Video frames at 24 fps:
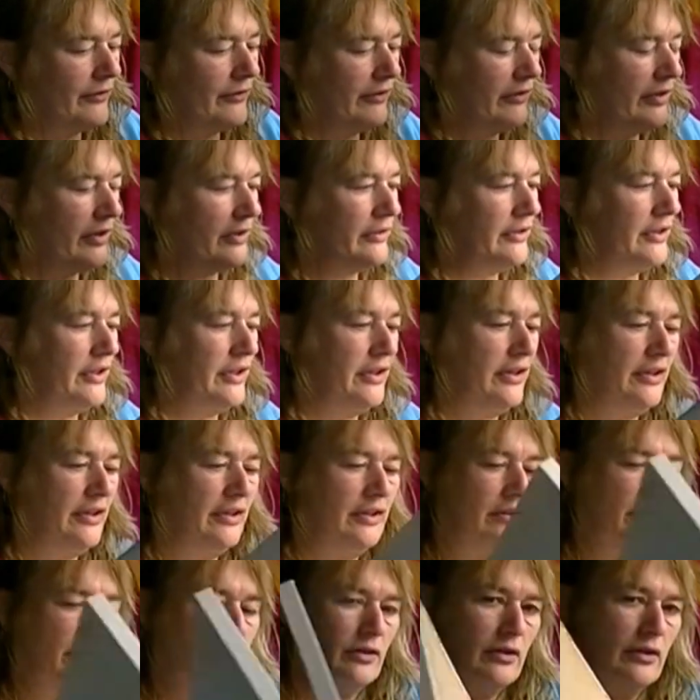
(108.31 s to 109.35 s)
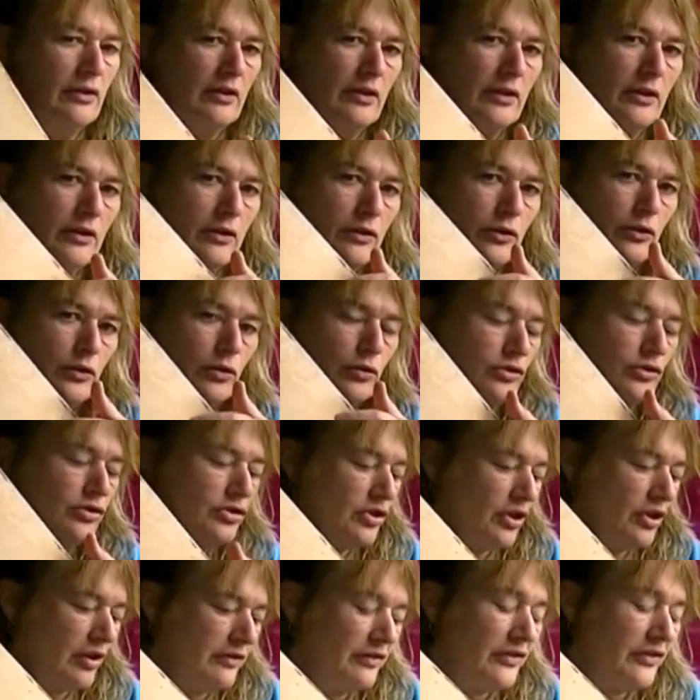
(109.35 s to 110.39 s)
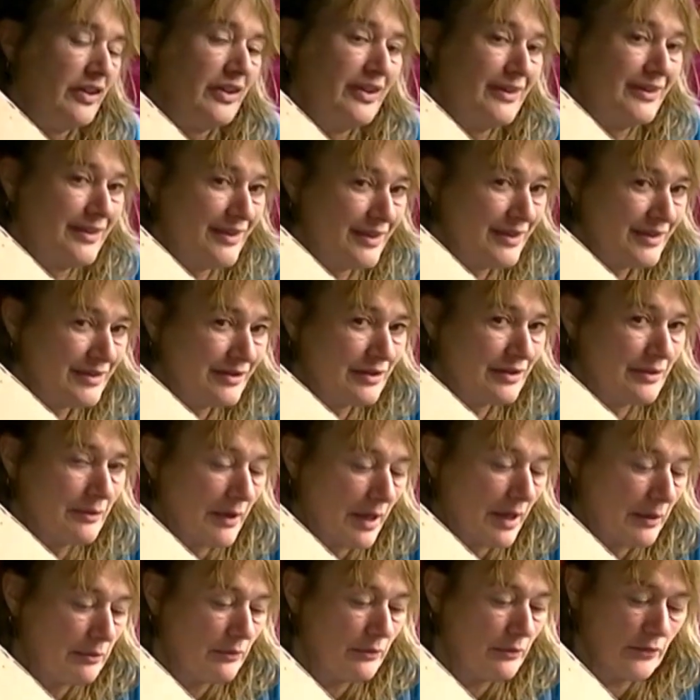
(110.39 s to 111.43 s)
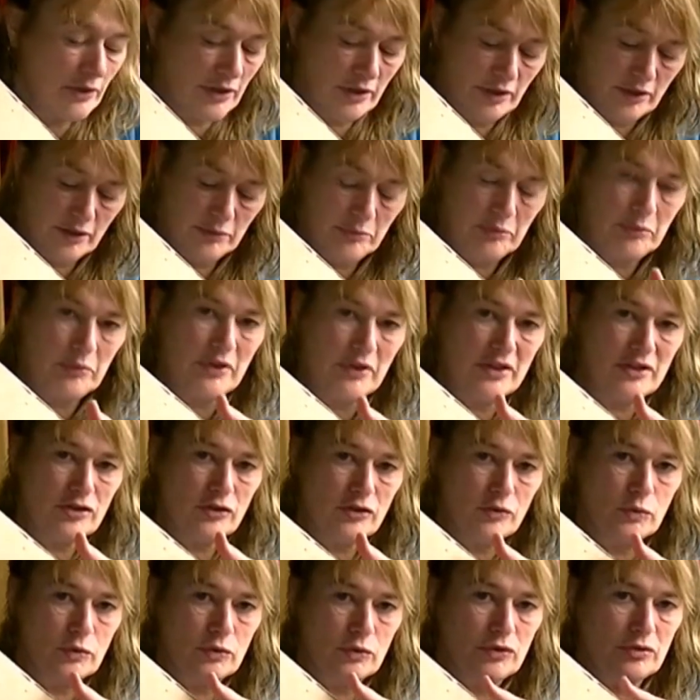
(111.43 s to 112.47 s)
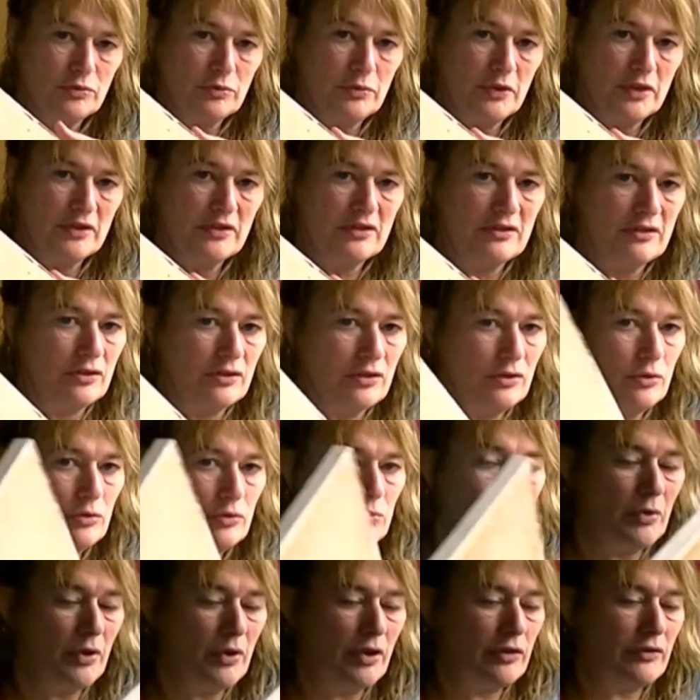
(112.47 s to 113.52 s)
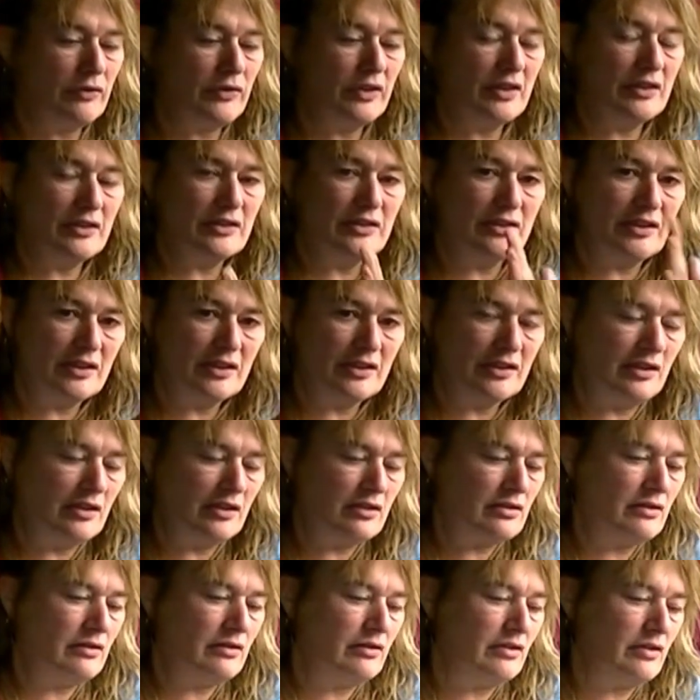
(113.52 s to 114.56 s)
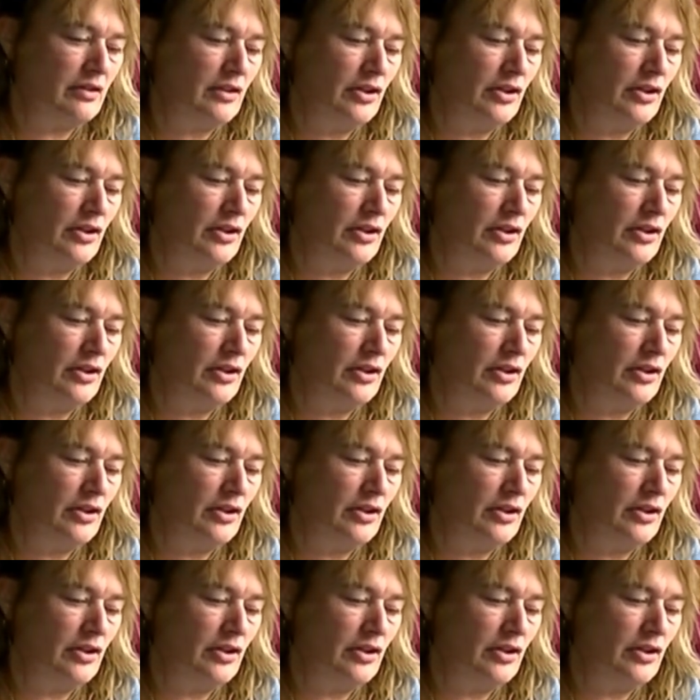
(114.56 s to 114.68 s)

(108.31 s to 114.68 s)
Very good stuff. It is uh, pressed wood, but the good part of that is that it doesn't